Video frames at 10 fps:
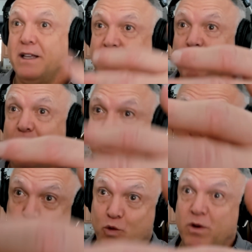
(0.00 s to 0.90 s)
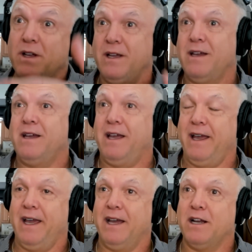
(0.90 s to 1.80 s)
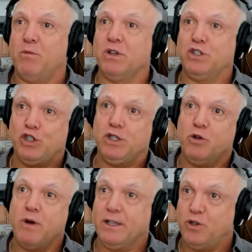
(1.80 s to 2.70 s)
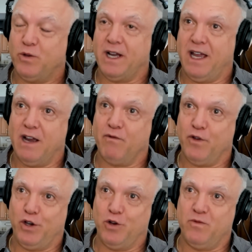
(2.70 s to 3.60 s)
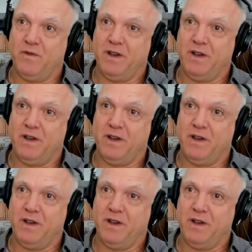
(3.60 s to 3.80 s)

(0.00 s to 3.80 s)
It's about you and how much gratitude I have for you.